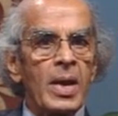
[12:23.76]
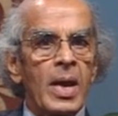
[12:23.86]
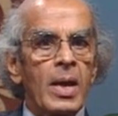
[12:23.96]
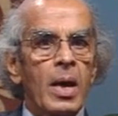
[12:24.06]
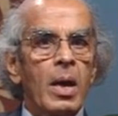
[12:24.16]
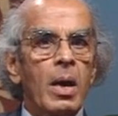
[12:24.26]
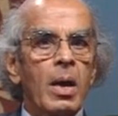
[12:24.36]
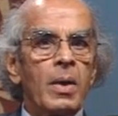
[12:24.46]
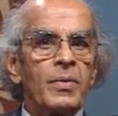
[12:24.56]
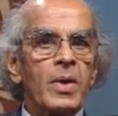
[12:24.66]

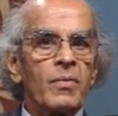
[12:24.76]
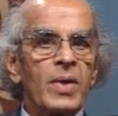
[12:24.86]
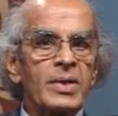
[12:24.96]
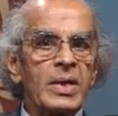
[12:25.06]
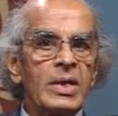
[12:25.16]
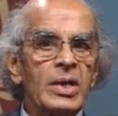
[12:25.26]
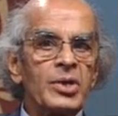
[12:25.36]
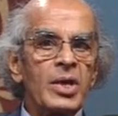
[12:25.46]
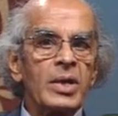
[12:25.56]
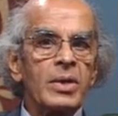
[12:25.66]
there was an
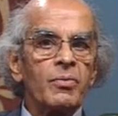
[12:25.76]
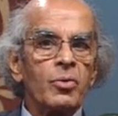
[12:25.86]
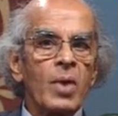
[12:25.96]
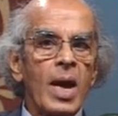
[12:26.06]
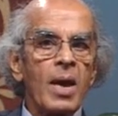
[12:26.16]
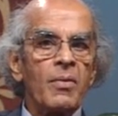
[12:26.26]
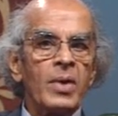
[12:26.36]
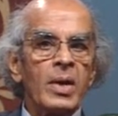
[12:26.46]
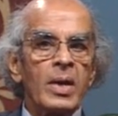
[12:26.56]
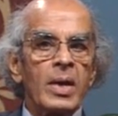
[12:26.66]
initiative to have
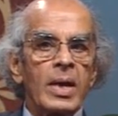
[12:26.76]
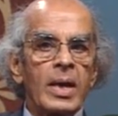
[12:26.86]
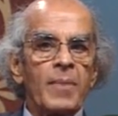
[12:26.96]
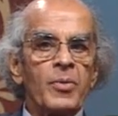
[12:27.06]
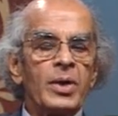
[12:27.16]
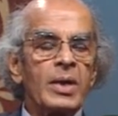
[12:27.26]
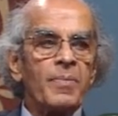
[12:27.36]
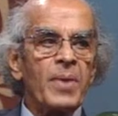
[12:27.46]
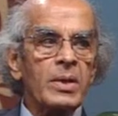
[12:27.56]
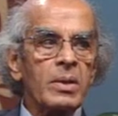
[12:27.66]
a community
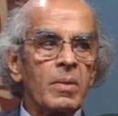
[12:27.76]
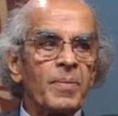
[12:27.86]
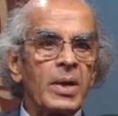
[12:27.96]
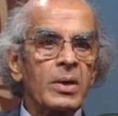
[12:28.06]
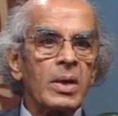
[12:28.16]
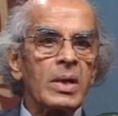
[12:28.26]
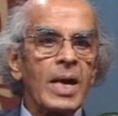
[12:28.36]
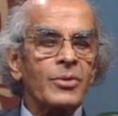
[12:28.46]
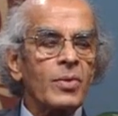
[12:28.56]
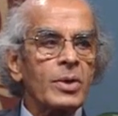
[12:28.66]
participatory
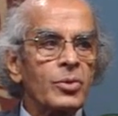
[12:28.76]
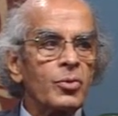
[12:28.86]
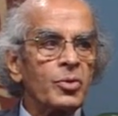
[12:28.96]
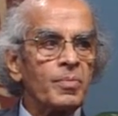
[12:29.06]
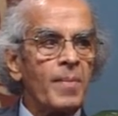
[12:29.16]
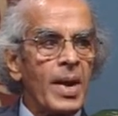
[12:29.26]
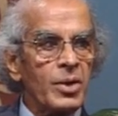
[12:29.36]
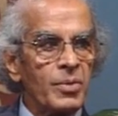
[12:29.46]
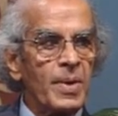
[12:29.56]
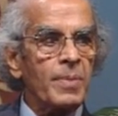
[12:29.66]
natural resource
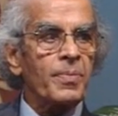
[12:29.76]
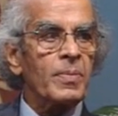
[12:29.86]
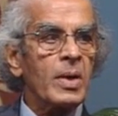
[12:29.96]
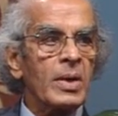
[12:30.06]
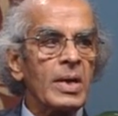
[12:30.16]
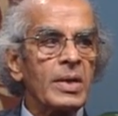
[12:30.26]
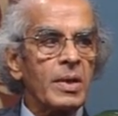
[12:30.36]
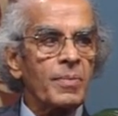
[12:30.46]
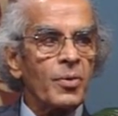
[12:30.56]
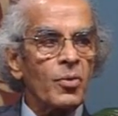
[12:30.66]
management
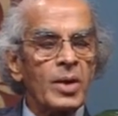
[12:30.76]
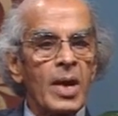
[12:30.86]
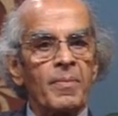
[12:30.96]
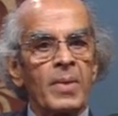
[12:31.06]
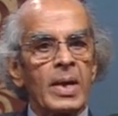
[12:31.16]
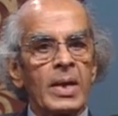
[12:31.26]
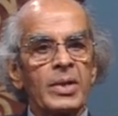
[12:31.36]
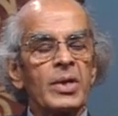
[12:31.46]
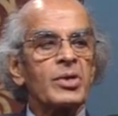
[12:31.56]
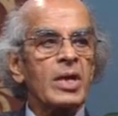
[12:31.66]
related program in
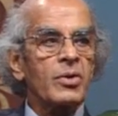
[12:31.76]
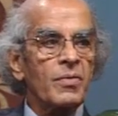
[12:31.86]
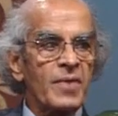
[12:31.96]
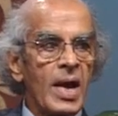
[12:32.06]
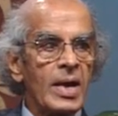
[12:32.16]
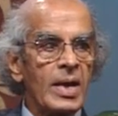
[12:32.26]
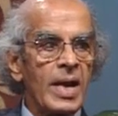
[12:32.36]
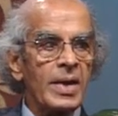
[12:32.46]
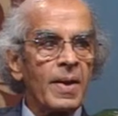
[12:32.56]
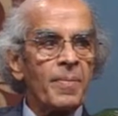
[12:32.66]
the state of
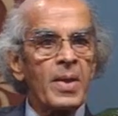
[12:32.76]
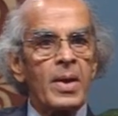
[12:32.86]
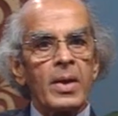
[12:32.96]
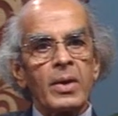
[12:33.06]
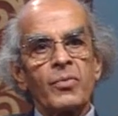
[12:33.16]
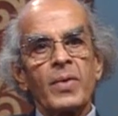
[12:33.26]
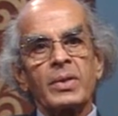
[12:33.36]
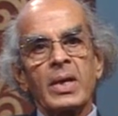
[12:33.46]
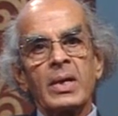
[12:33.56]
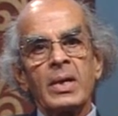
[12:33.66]
Nagaland. It was
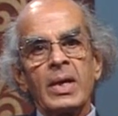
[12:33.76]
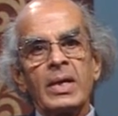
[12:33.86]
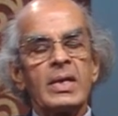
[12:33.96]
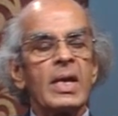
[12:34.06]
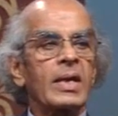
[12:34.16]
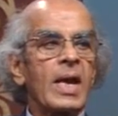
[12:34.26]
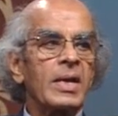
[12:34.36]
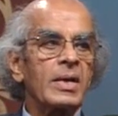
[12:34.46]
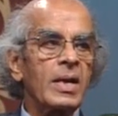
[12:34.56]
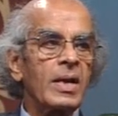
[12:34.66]
an India
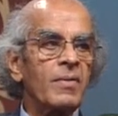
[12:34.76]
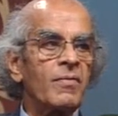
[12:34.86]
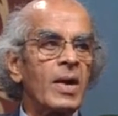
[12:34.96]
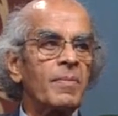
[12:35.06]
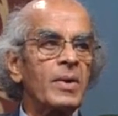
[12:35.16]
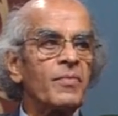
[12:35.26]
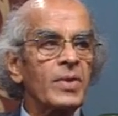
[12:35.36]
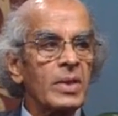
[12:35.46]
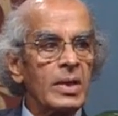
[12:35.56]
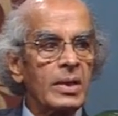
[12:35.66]
Canada Environment
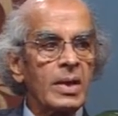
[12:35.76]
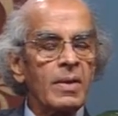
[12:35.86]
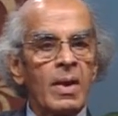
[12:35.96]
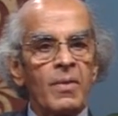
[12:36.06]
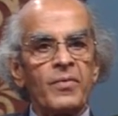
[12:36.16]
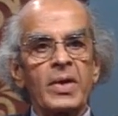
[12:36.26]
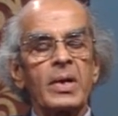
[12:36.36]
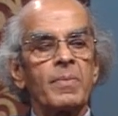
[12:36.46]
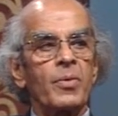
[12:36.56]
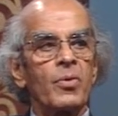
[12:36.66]
Facility
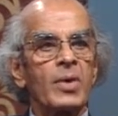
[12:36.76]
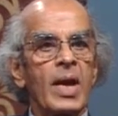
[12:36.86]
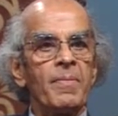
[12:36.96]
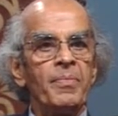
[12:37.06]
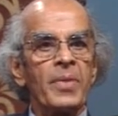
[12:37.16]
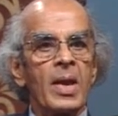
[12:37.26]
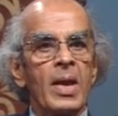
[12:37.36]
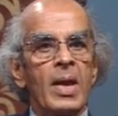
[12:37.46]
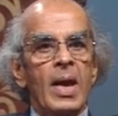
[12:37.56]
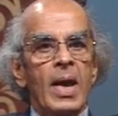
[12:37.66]
funded program,
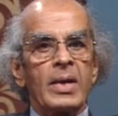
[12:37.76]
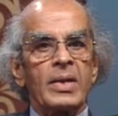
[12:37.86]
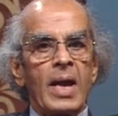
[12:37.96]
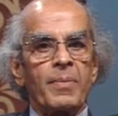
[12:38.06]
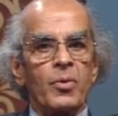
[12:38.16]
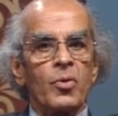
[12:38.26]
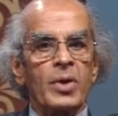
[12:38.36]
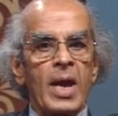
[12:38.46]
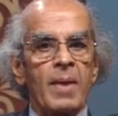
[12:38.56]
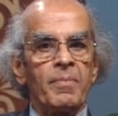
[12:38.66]
and that
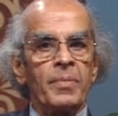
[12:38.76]
program